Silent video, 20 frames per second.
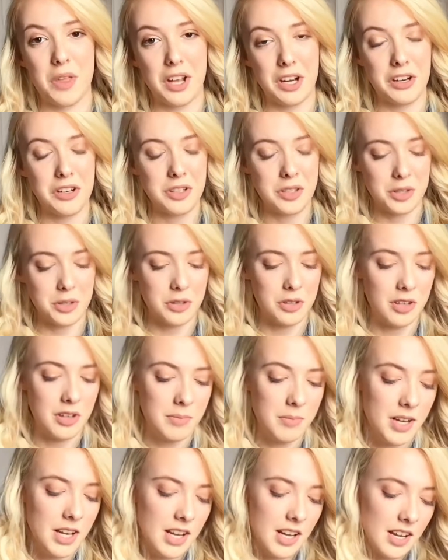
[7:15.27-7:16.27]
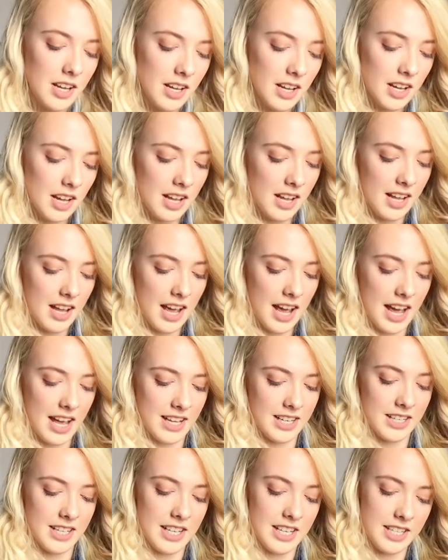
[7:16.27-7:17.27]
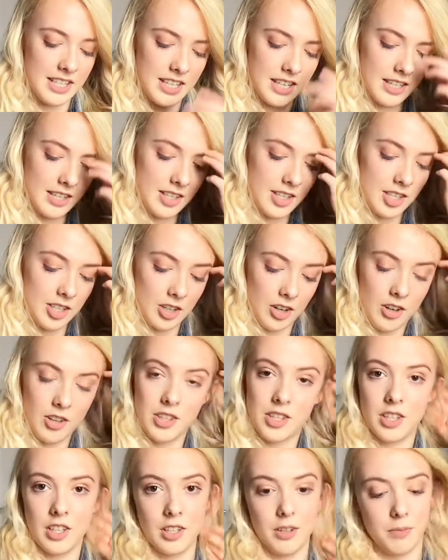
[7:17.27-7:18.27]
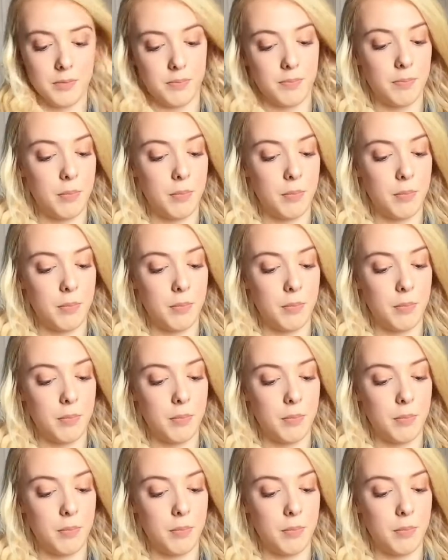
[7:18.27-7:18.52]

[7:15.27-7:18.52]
thunderstorm, and it did start to